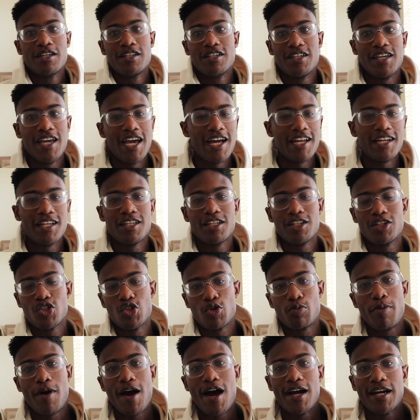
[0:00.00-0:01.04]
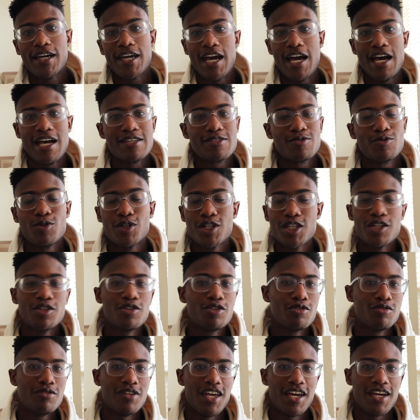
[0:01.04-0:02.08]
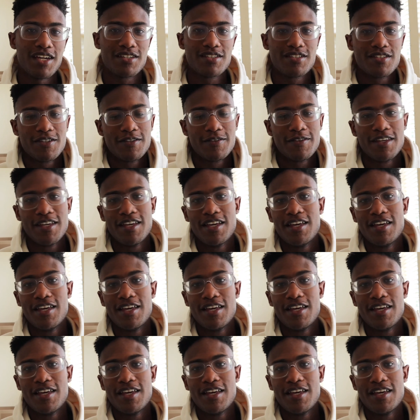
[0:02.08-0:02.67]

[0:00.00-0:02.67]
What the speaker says: you edited your podcast. What do you do next?